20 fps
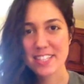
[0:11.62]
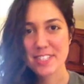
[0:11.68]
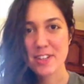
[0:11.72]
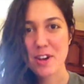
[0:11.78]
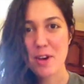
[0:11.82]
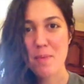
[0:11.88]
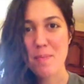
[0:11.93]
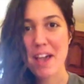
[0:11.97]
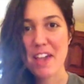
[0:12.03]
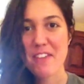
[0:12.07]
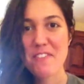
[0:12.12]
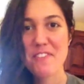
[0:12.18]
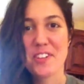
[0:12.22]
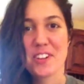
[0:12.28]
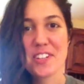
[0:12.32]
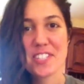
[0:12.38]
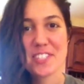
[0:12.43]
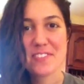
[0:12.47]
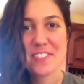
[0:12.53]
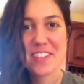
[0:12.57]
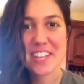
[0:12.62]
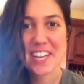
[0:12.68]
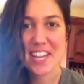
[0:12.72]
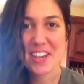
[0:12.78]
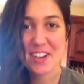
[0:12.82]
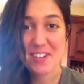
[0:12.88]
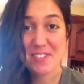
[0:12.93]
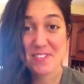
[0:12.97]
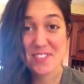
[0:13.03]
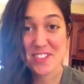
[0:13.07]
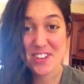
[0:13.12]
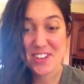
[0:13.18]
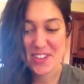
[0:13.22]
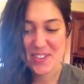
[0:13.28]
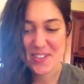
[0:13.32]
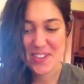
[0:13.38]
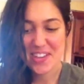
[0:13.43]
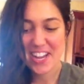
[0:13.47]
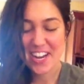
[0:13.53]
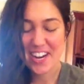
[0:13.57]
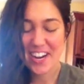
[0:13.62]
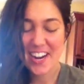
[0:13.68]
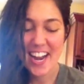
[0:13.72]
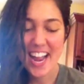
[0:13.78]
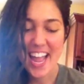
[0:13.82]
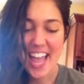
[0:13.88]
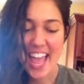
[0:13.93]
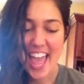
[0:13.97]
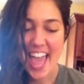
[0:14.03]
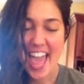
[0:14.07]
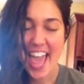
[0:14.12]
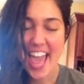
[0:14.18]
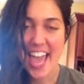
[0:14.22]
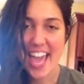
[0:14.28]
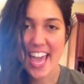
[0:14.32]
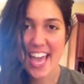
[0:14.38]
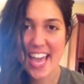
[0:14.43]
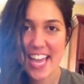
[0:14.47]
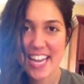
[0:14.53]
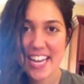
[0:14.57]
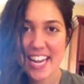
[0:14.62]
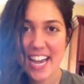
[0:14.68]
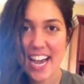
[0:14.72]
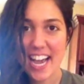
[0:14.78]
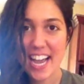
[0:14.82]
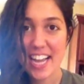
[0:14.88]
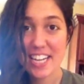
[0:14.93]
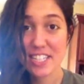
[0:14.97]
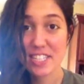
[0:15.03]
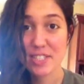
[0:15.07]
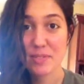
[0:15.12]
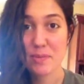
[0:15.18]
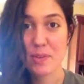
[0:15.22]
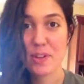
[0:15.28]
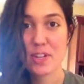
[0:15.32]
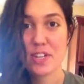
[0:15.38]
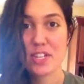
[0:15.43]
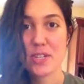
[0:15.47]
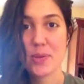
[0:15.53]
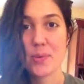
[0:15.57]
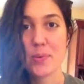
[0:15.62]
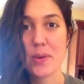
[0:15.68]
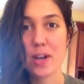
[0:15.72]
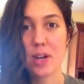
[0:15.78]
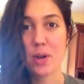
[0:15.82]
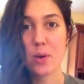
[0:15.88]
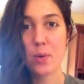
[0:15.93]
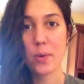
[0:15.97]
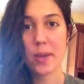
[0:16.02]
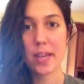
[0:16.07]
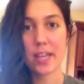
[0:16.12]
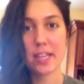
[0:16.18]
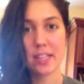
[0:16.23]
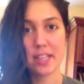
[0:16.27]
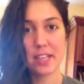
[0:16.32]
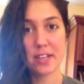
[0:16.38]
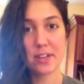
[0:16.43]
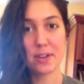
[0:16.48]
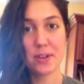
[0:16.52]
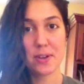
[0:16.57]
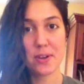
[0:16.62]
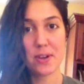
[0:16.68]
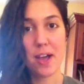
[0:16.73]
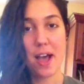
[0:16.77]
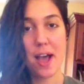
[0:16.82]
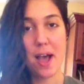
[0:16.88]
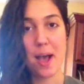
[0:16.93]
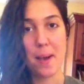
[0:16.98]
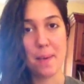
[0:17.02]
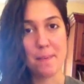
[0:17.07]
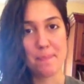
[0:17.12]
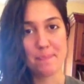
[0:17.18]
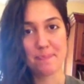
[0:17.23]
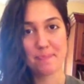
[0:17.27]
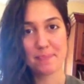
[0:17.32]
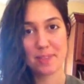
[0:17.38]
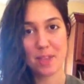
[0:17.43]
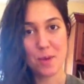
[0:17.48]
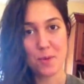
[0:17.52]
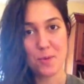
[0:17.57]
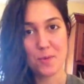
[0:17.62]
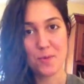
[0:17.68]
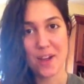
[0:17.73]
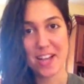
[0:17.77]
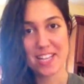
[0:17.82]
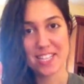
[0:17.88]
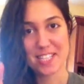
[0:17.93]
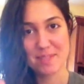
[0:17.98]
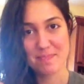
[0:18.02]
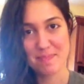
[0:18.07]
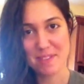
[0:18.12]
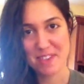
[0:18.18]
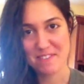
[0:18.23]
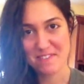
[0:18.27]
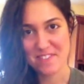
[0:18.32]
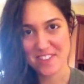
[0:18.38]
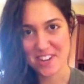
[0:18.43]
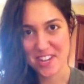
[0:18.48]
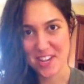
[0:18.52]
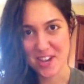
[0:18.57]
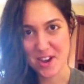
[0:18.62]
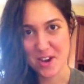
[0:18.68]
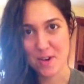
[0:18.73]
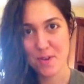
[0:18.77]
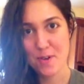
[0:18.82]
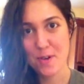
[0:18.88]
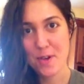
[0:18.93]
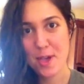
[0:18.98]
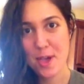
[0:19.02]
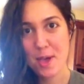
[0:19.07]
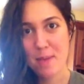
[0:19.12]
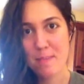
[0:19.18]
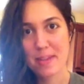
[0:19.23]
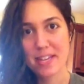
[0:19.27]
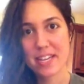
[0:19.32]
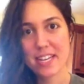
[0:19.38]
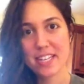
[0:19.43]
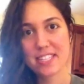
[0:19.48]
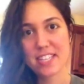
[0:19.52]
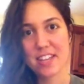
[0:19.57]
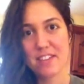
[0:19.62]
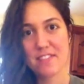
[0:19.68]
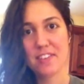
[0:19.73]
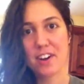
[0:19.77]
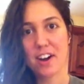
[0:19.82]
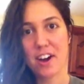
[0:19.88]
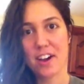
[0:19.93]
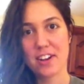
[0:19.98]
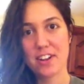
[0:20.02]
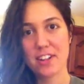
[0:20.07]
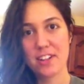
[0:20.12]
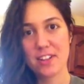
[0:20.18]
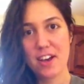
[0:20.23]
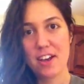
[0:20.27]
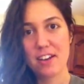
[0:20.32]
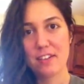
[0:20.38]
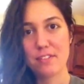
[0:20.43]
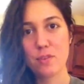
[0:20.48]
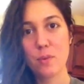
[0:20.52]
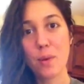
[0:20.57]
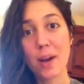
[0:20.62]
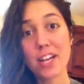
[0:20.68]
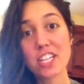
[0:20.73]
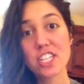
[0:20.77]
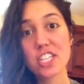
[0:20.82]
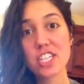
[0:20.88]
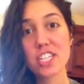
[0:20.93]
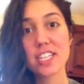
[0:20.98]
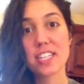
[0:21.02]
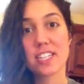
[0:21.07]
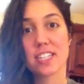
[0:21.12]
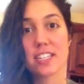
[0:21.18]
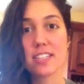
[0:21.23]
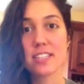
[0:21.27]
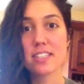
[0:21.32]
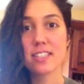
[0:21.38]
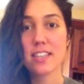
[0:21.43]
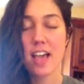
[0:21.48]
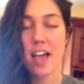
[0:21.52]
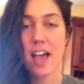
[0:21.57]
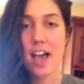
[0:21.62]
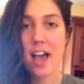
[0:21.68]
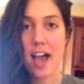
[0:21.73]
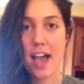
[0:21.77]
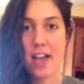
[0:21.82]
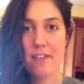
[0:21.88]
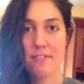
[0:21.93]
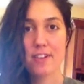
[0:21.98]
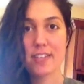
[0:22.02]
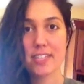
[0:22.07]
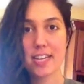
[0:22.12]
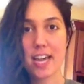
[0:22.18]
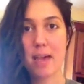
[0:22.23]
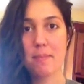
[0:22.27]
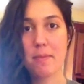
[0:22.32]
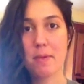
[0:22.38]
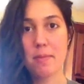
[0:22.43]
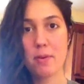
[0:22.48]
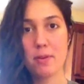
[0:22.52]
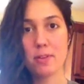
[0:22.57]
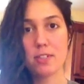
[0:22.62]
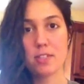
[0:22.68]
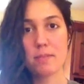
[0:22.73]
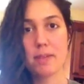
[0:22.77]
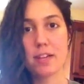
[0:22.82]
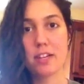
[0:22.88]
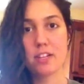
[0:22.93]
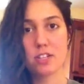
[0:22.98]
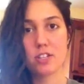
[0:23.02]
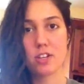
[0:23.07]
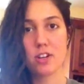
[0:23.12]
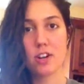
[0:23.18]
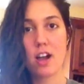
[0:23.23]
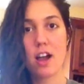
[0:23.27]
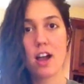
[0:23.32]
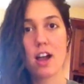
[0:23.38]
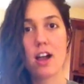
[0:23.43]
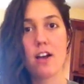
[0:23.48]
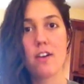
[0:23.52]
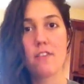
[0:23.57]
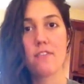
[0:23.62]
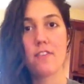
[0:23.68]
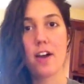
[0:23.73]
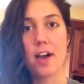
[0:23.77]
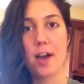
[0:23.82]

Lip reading: So my first video of the new year, and I just want to do a quick little recipe video because I've gotten a lot of questions every time I post a picture of